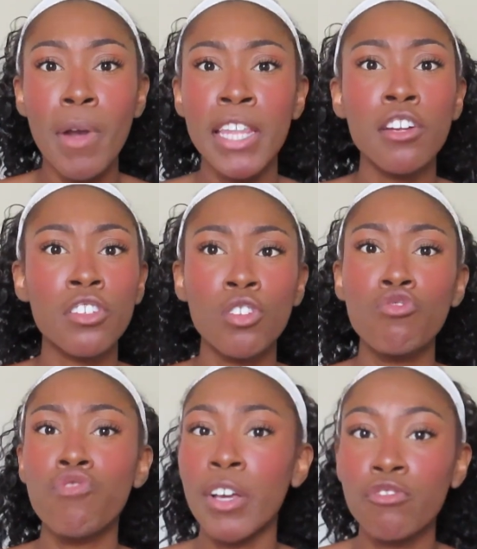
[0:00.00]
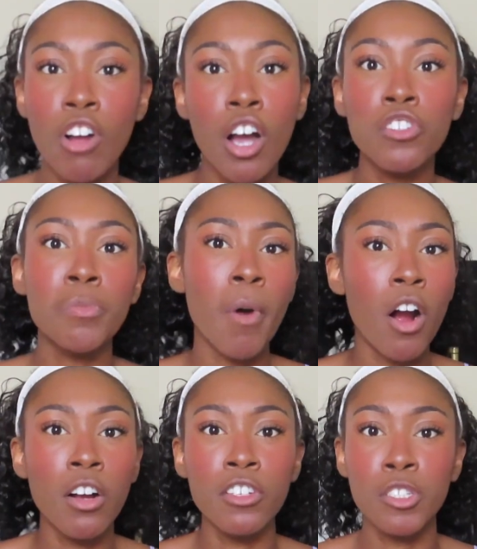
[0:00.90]
And there's still restaurants,
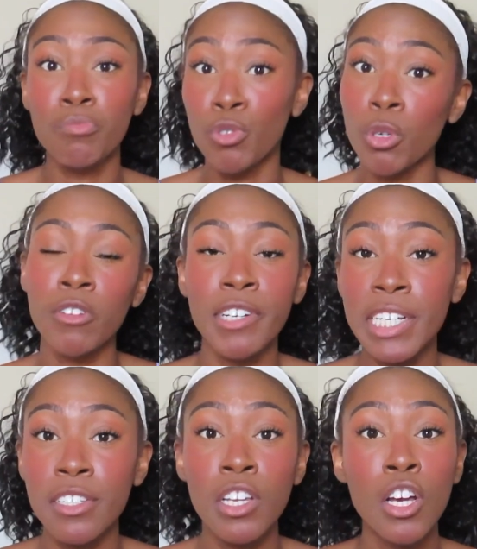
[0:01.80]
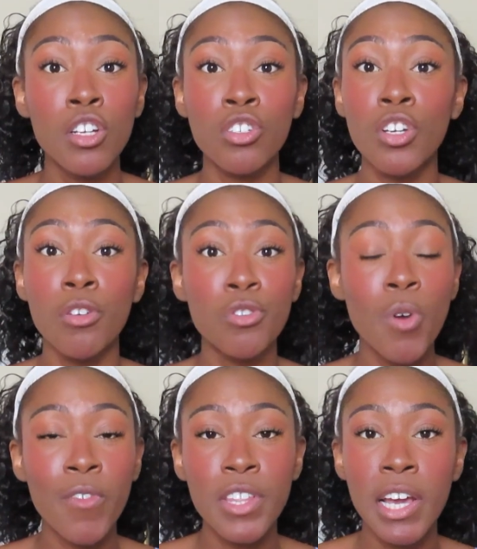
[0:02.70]
bars, and breweries to go to
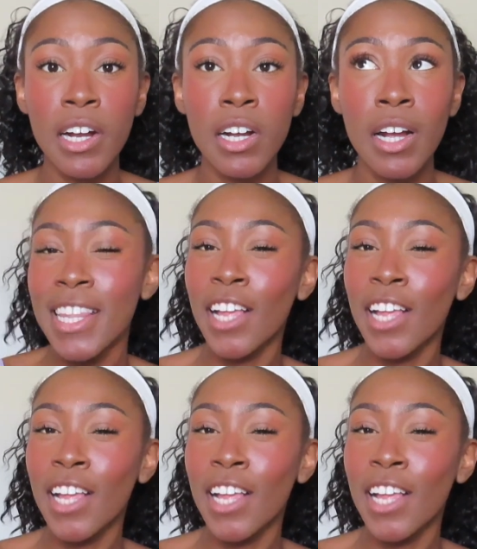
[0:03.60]
over there.